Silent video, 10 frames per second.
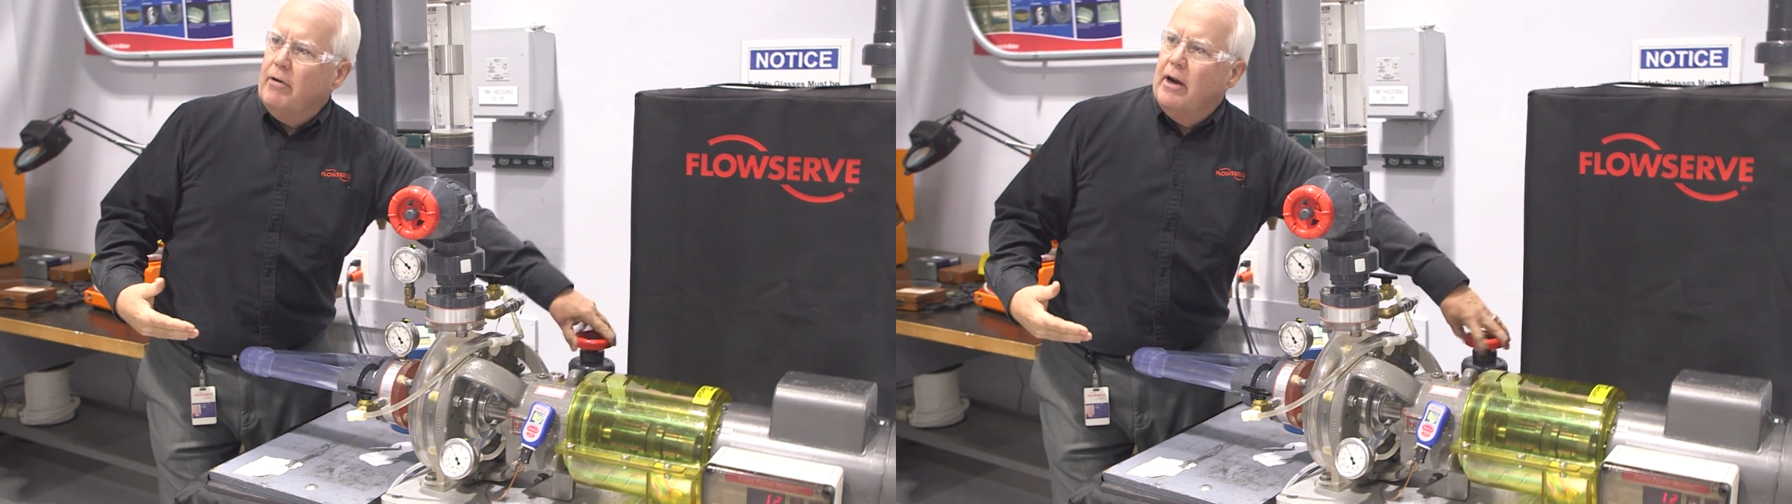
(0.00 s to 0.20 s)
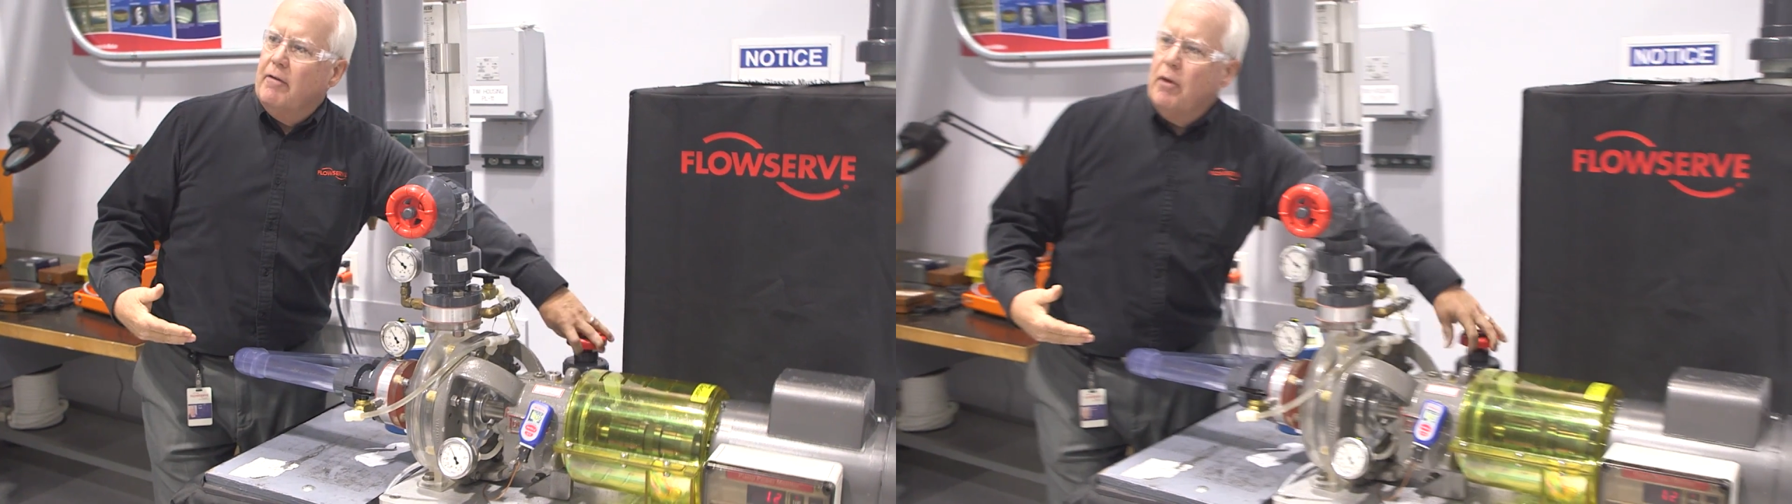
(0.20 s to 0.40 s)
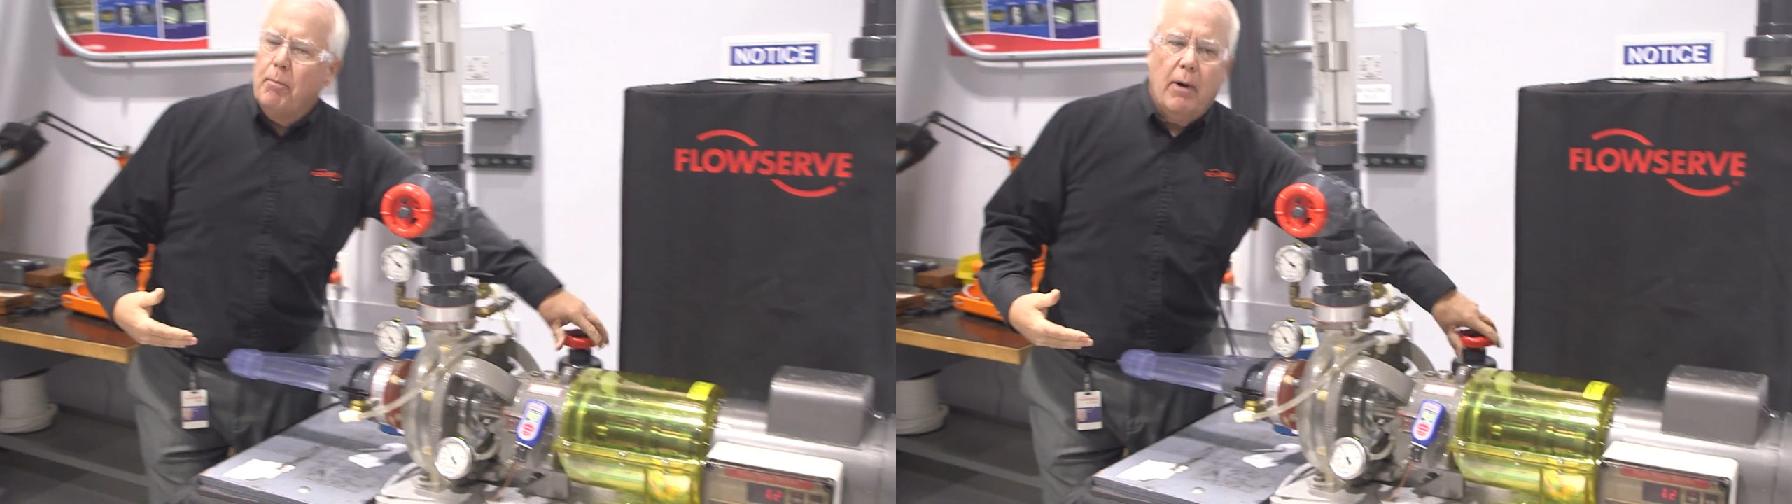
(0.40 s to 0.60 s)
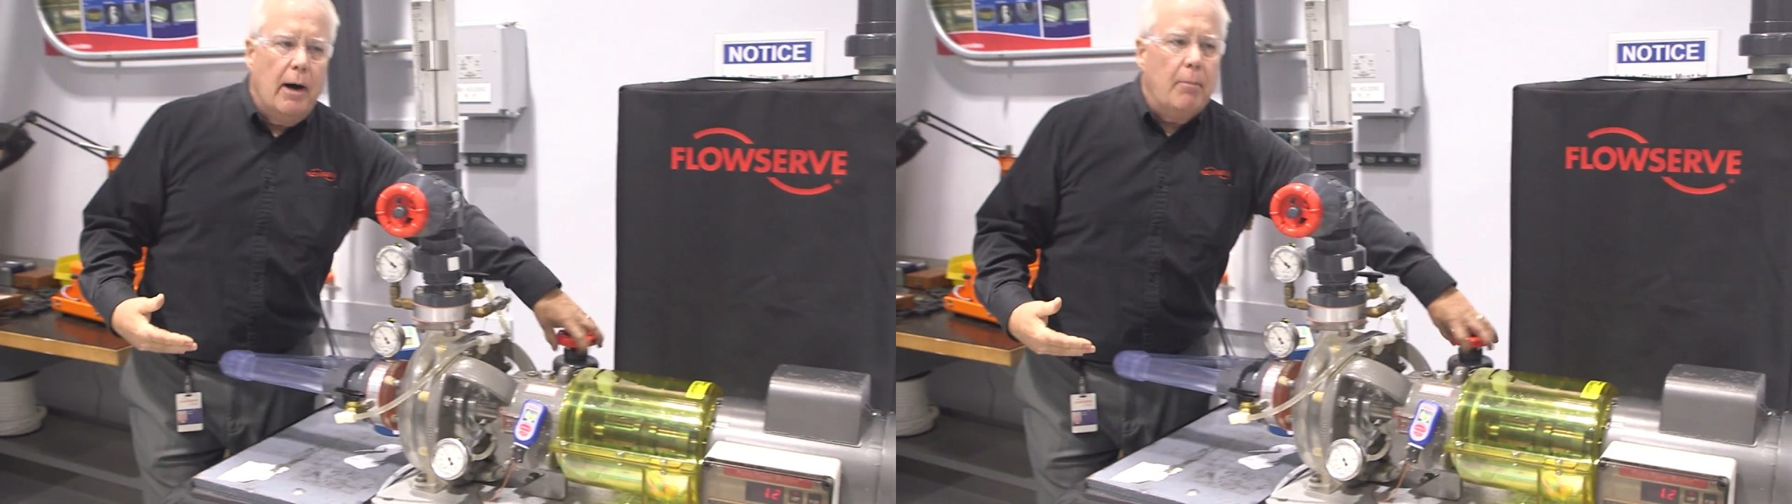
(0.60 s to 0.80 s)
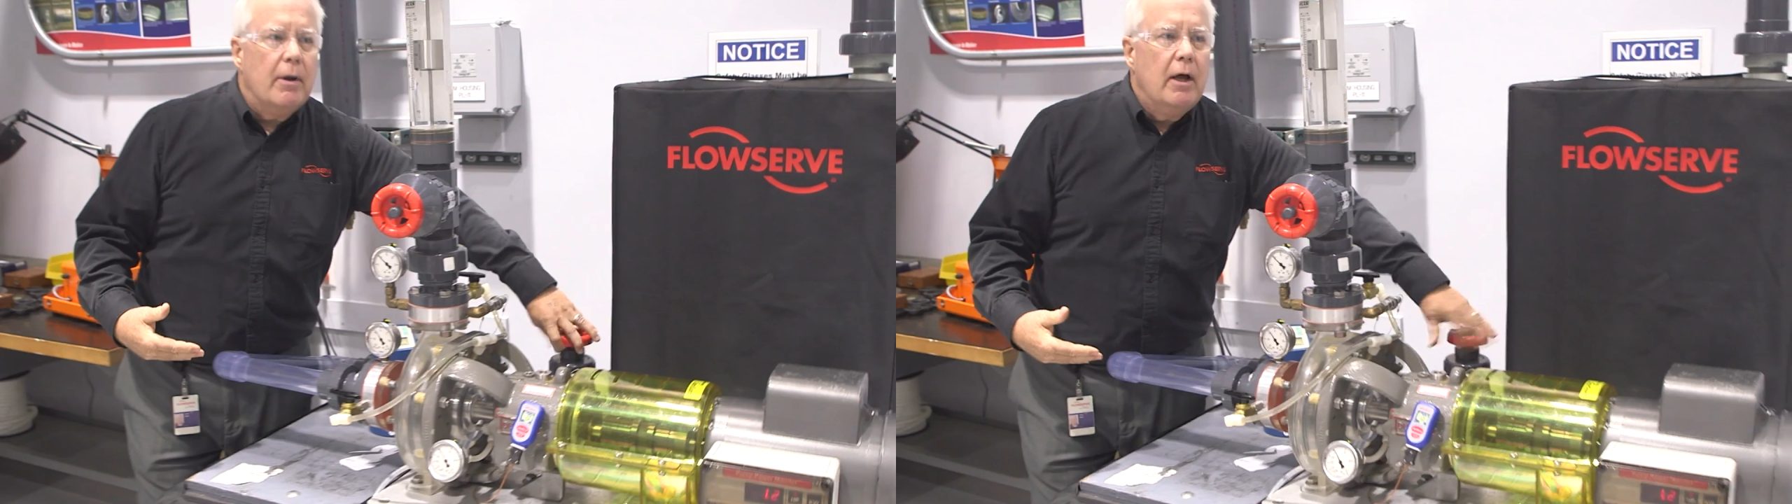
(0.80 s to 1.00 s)
with our
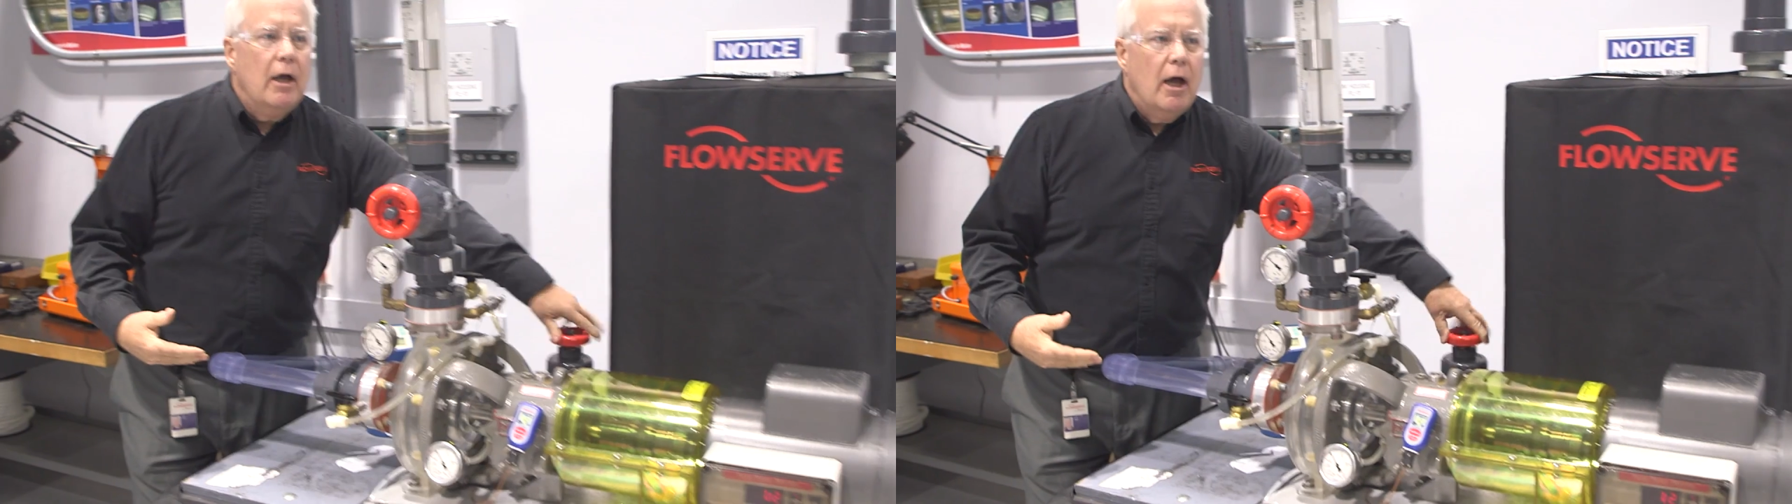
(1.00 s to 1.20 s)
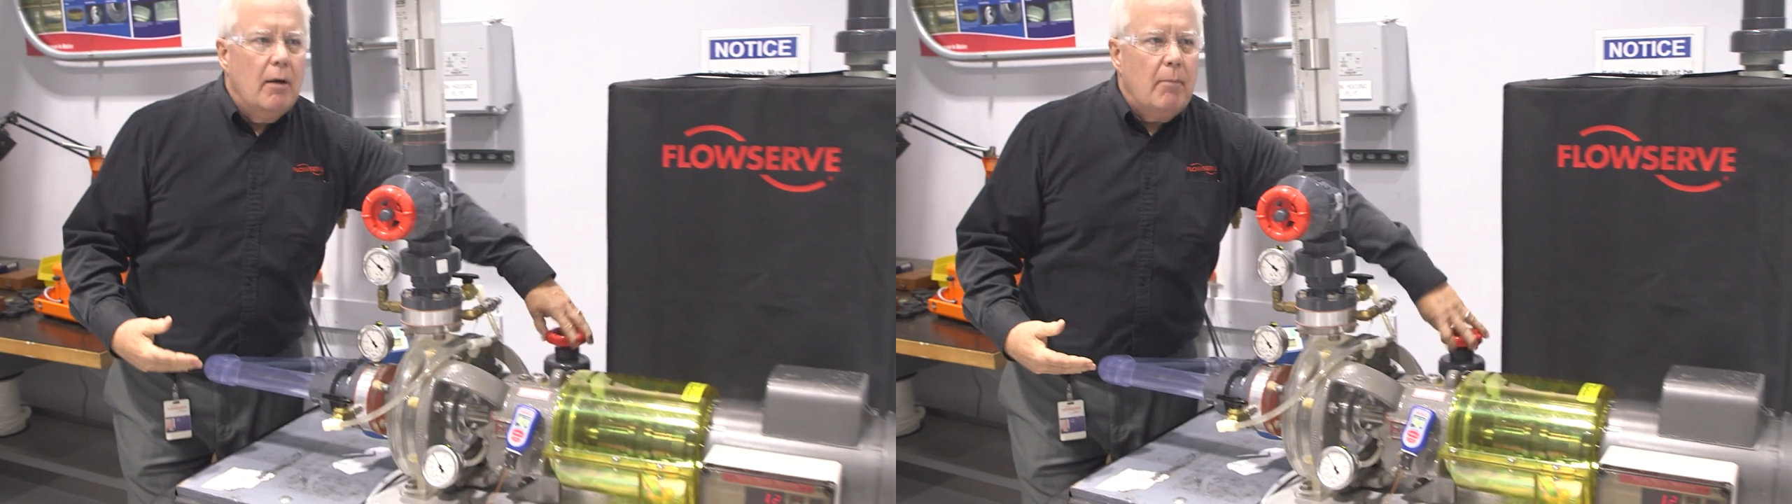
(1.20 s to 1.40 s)
labs